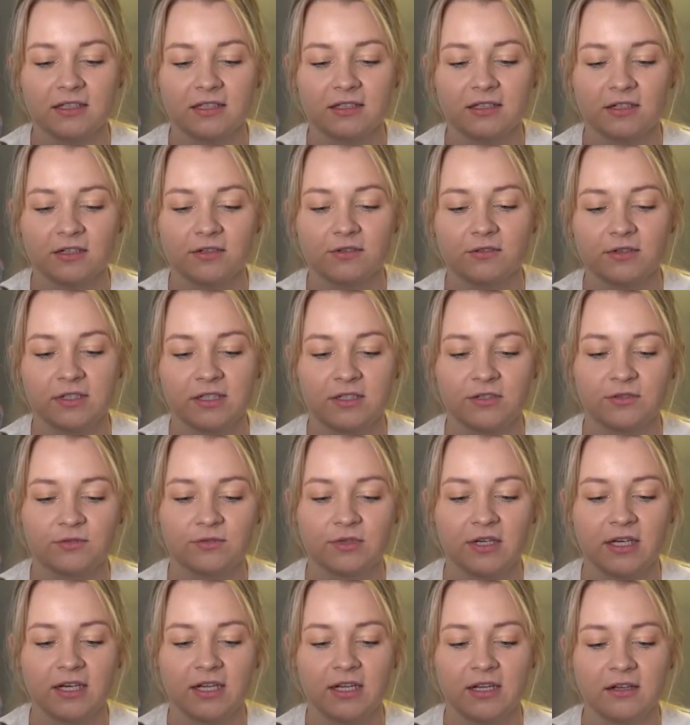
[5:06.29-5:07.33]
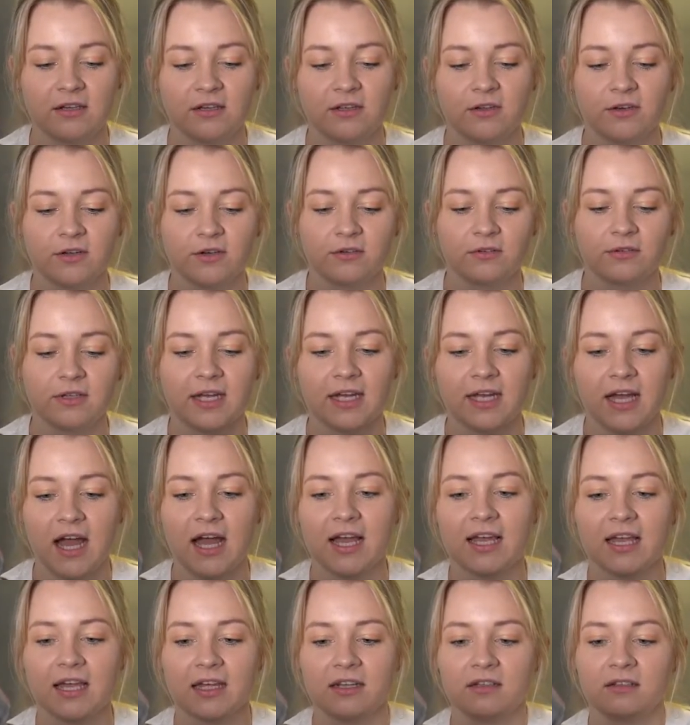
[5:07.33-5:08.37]
It's really, you know, like I
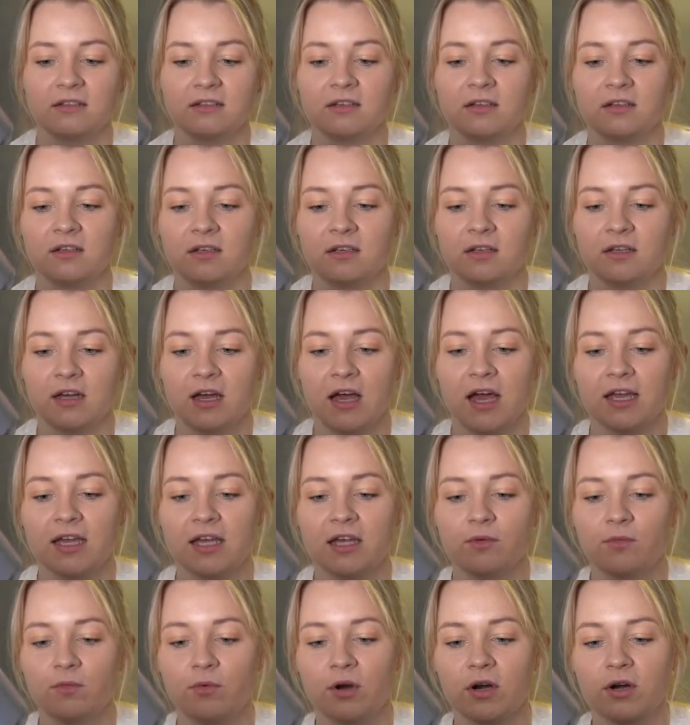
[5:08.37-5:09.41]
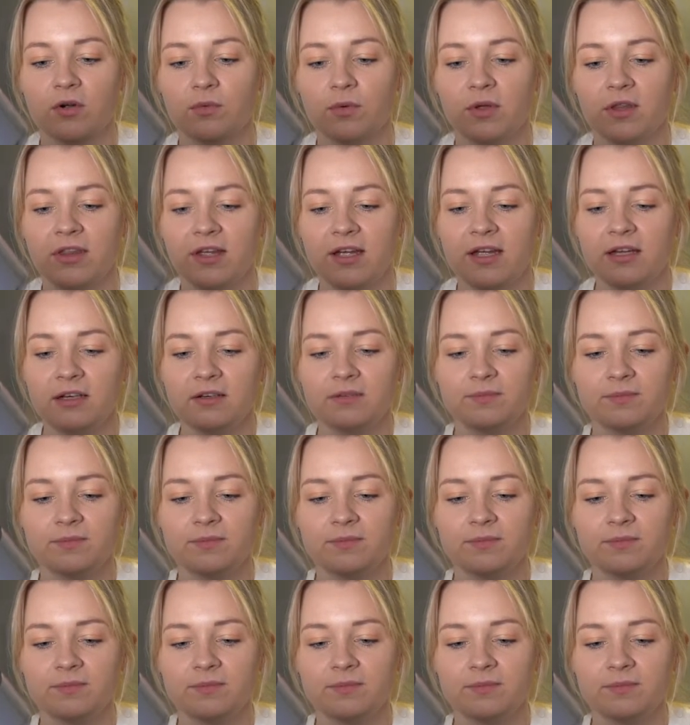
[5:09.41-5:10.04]
can work with it.